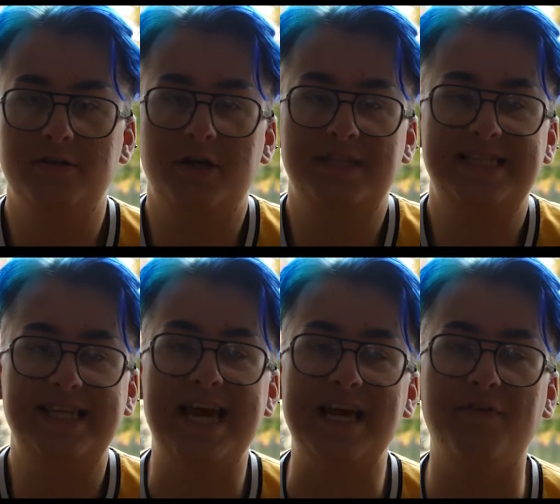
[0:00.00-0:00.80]

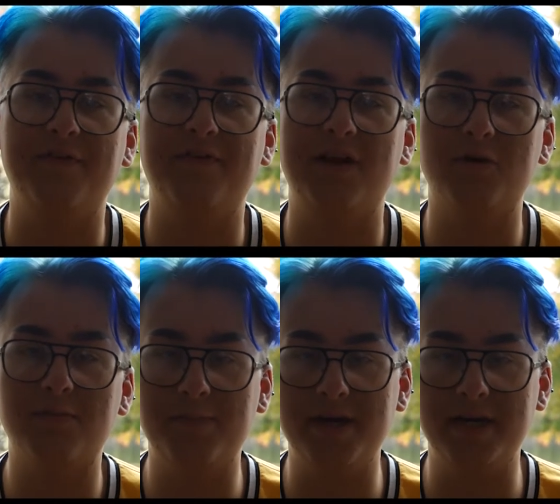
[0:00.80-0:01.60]
scared of if I
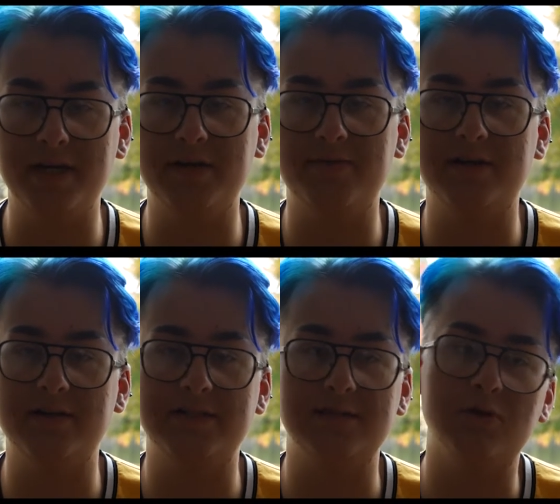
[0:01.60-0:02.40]
look big, if you
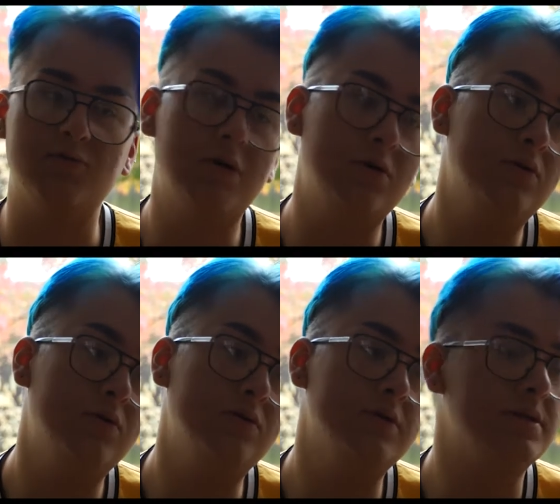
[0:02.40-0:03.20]
can see my
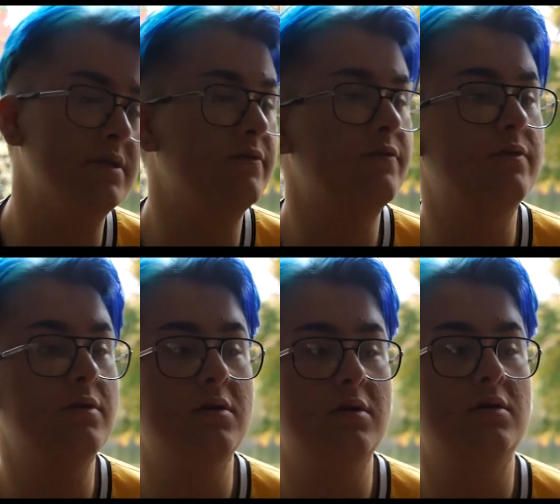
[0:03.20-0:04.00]
rolls, if
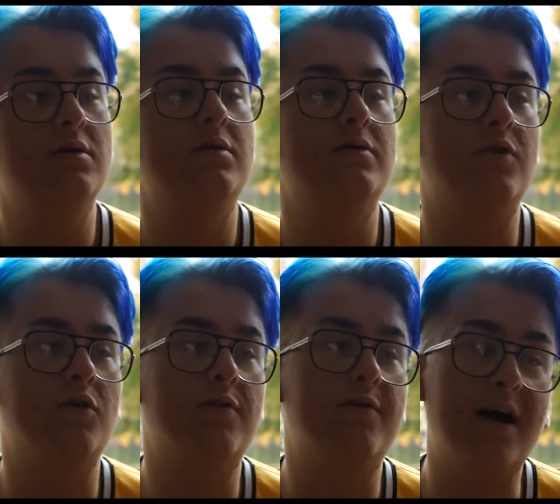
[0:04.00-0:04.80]
I
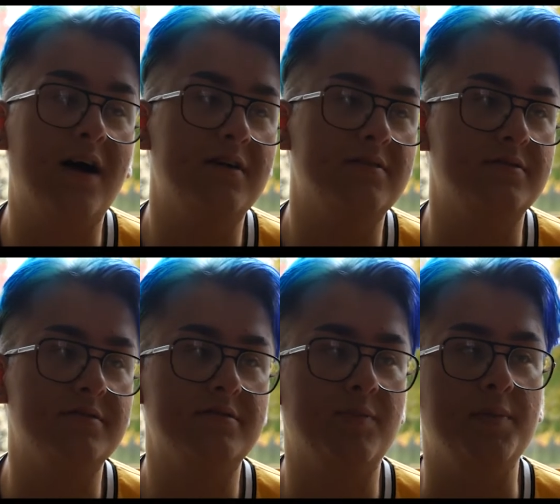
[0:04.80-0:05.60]
look fat, and
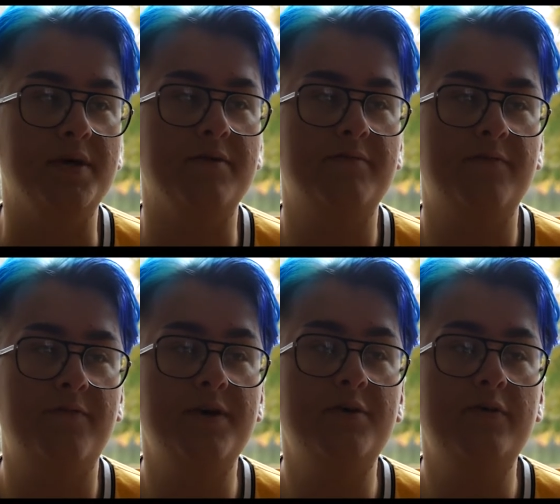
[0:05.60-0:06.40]
it's made me
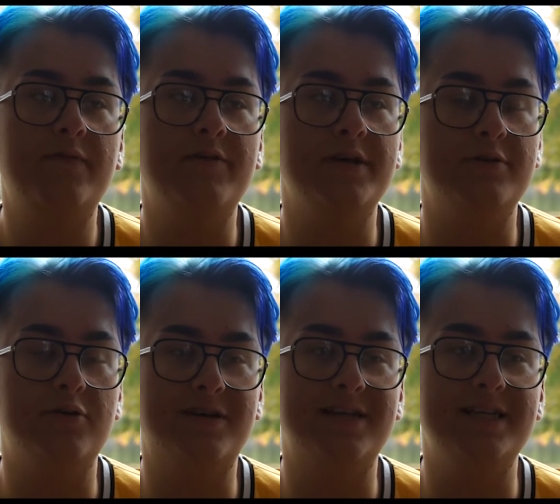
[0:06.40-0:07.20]
feel very
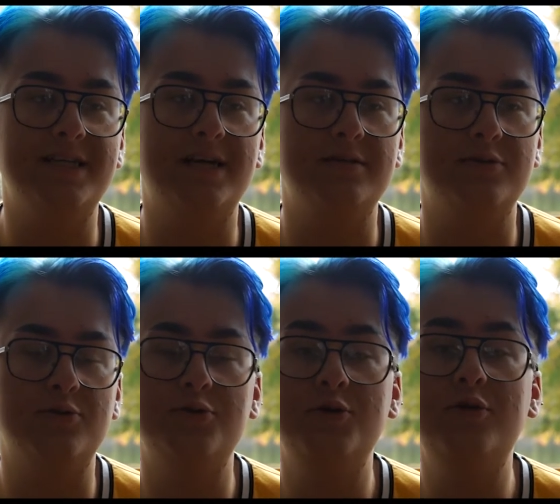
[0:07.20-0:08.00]
ugly and
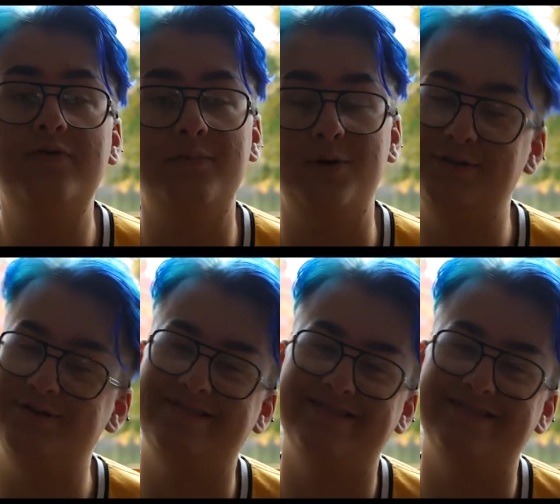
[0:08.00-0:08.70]
unlovable,